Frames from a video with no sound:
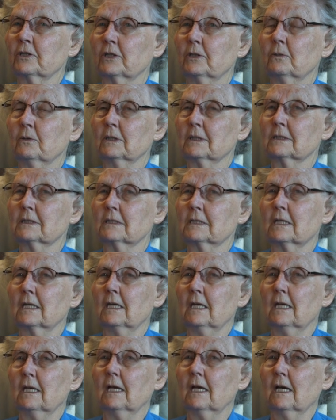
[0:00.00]
she was
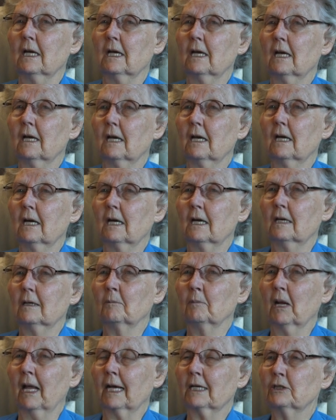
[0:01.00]
the
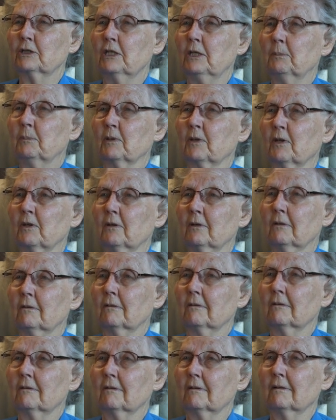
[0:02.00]
black sheep of the
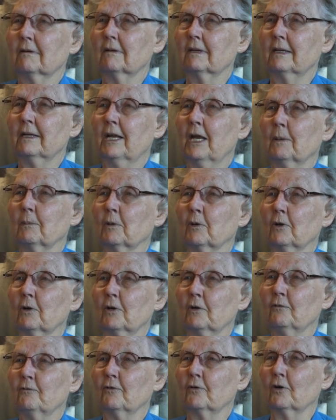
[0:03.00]

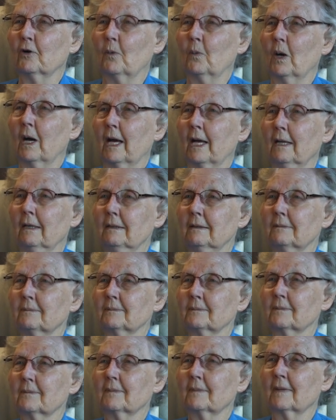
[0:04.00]
neighborhood for a while.
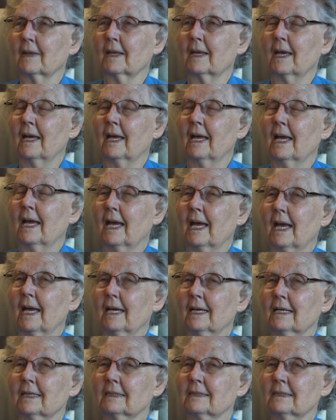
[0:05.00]

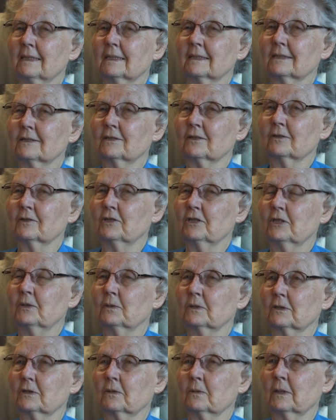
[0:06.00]
And so she
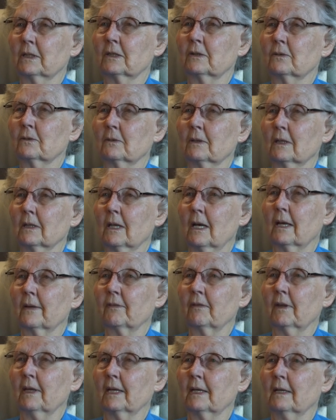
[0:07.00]
was going through a lot
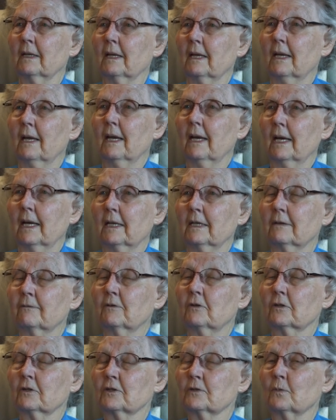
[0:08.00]
then. And
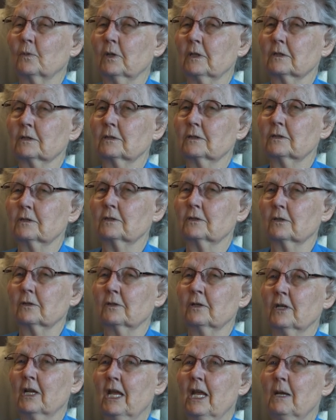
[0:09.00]
of course, what your
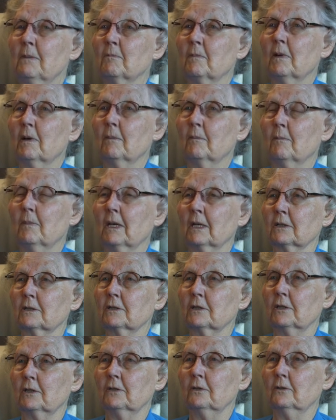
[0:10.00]
name meant
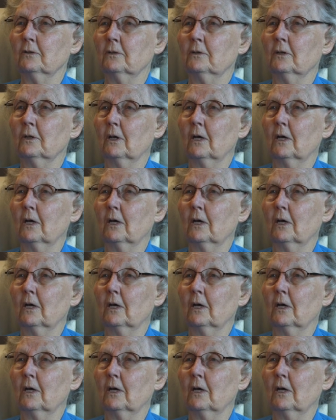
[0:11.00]
to you